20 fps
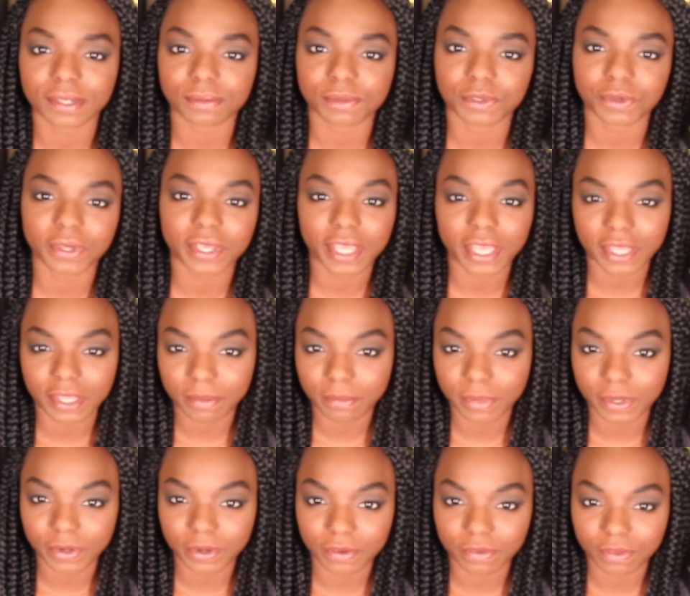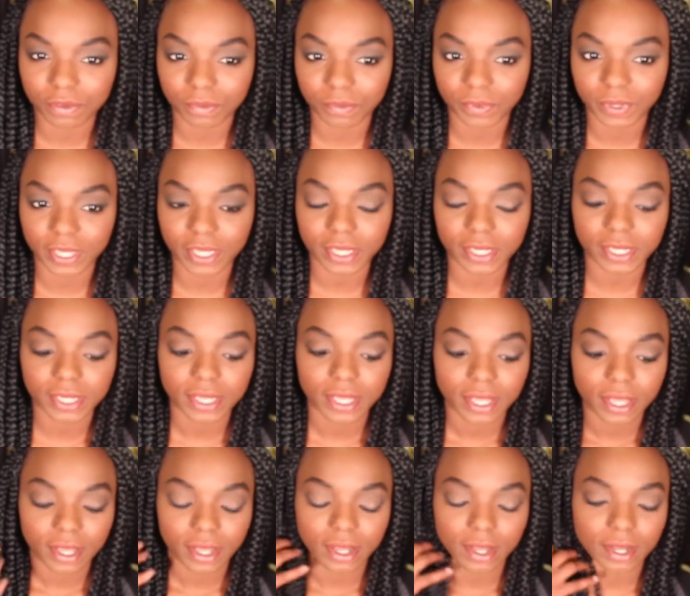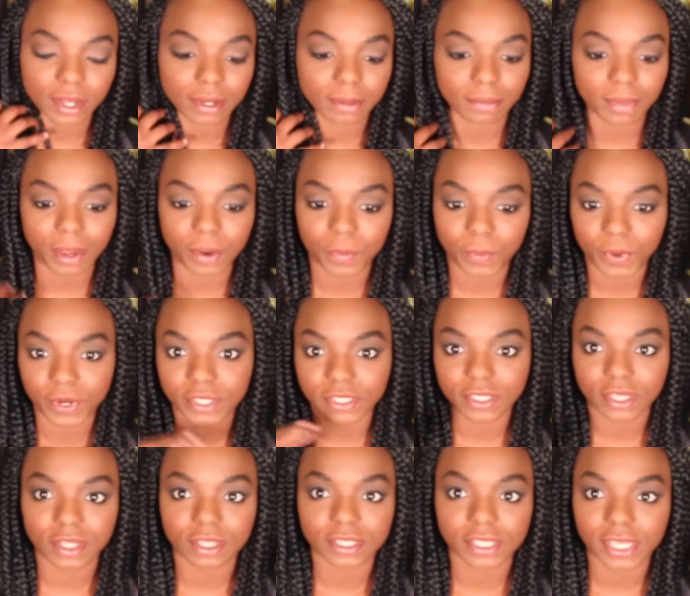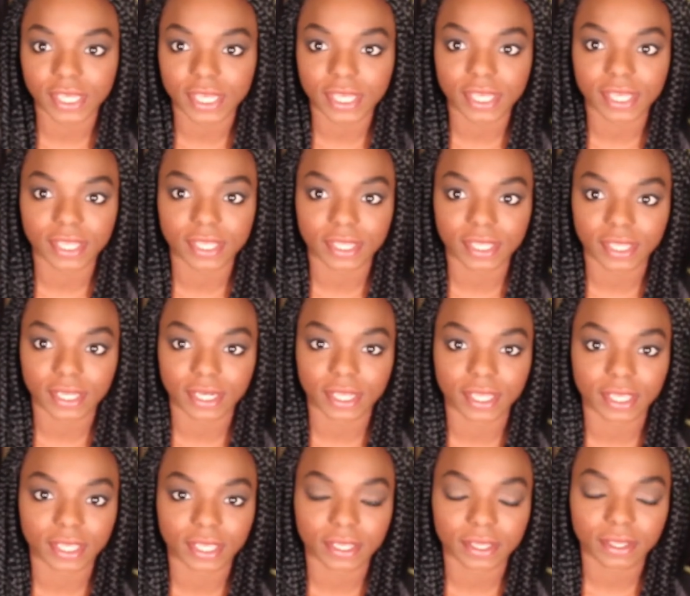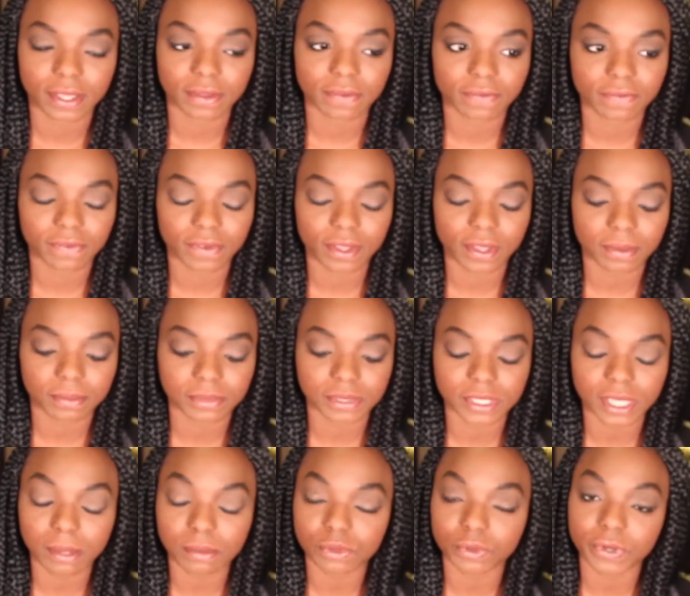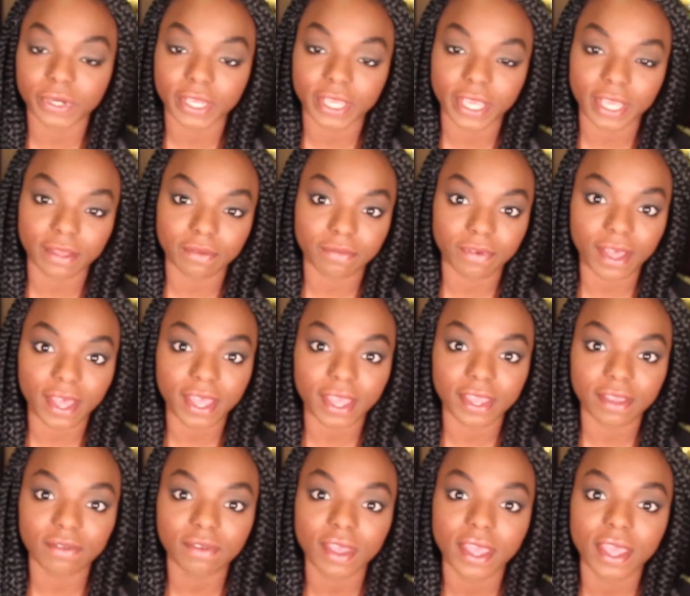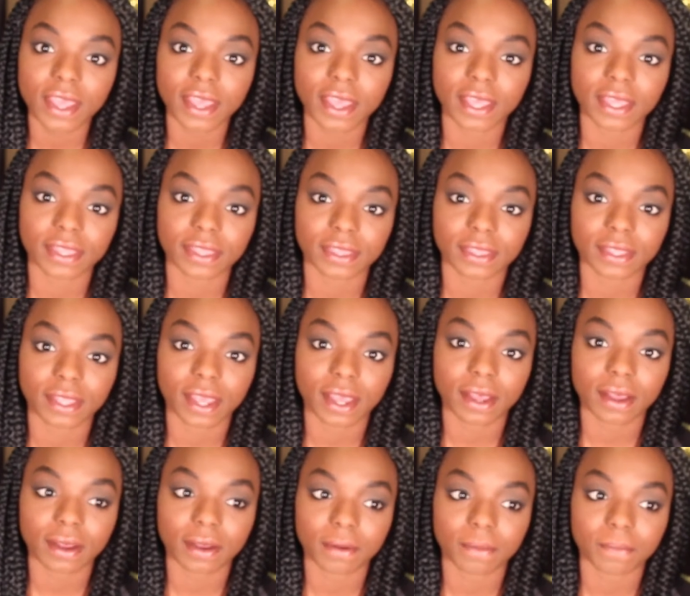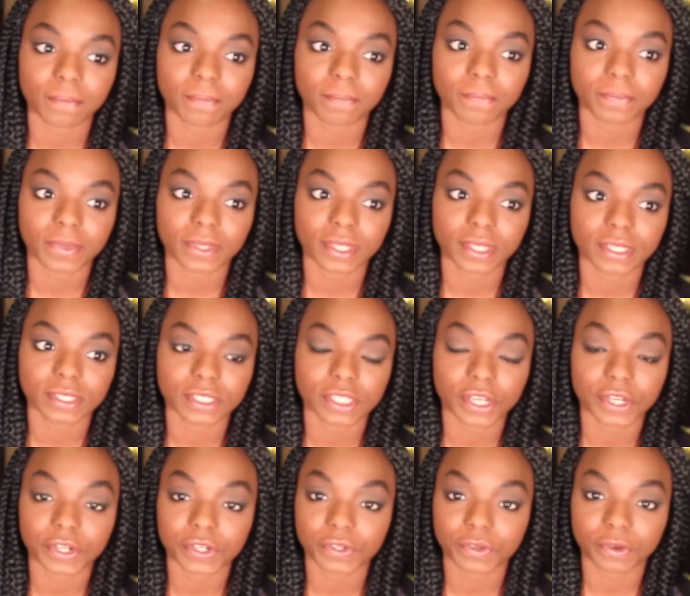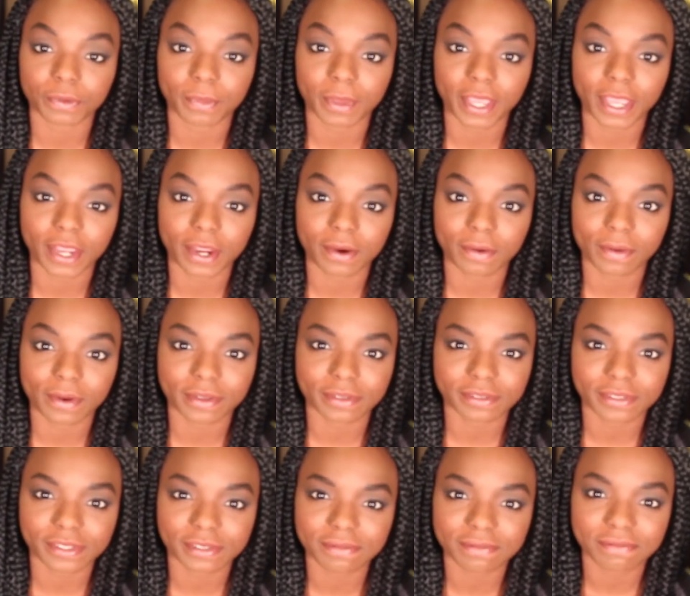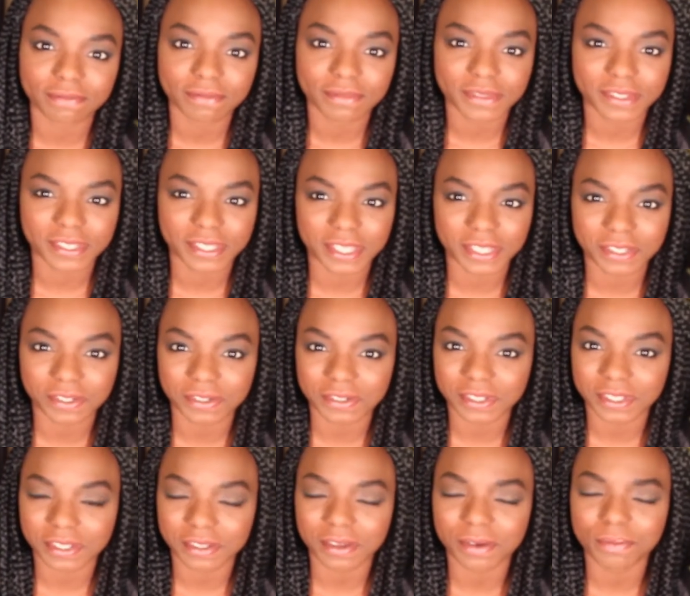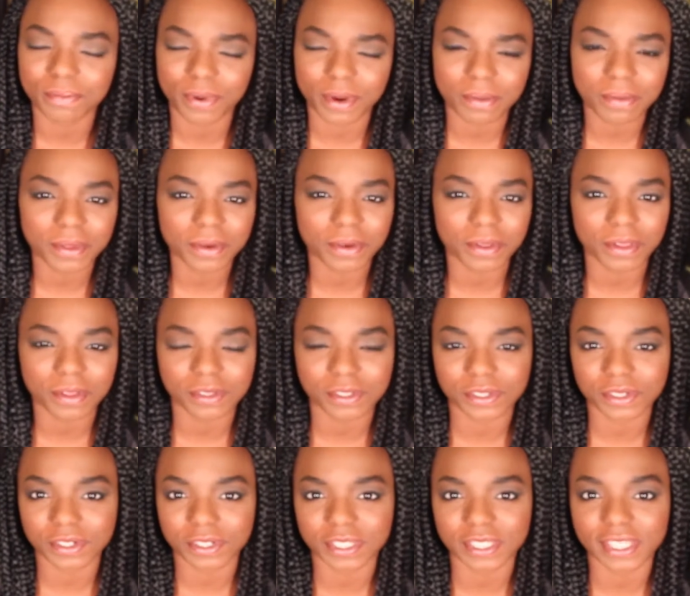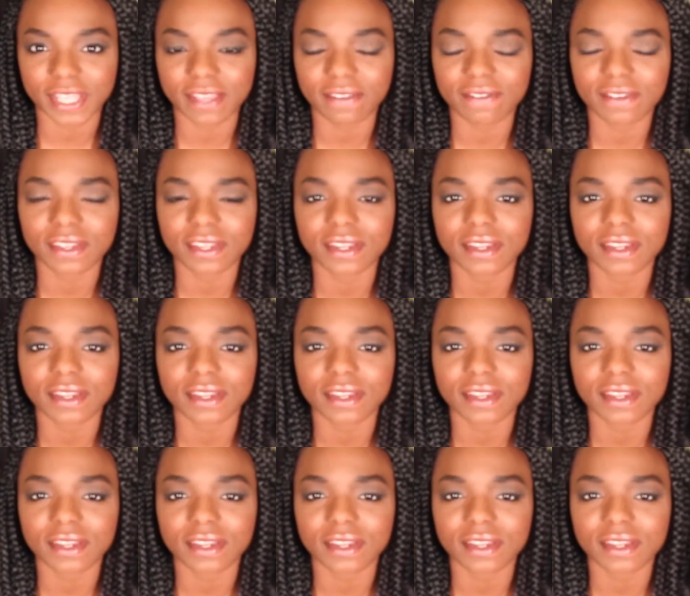up doing it in the middle of the week. I worked all day and then I stopped working at 5 and started doing my hair around 6 or probably closer to 7.